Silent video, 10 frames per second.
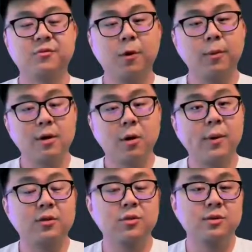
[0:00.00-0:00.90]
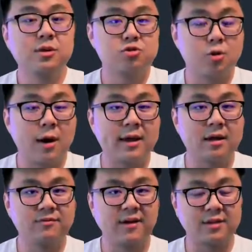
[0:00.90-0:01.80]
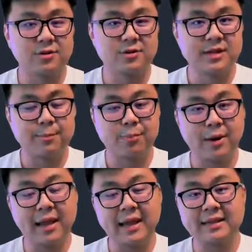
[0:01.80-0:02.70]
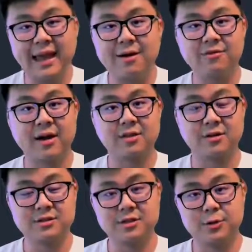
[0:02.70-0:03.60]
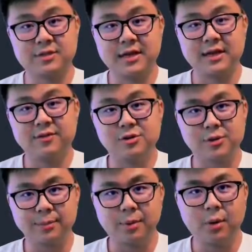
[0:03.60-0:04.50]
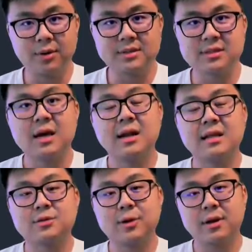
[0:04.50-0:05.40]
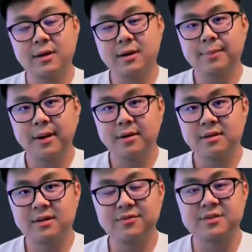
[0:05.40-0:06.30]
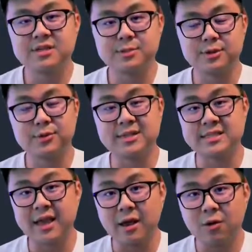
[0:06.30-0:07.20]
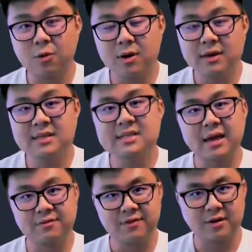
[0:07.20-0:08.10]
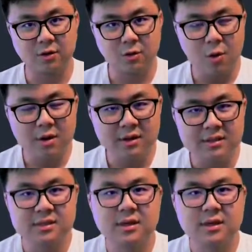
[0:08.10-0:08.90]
we go into the drawing of vectors and breaking down vectors into its individual components, let's quickly compare the differences between scalar quantities and vector quantities.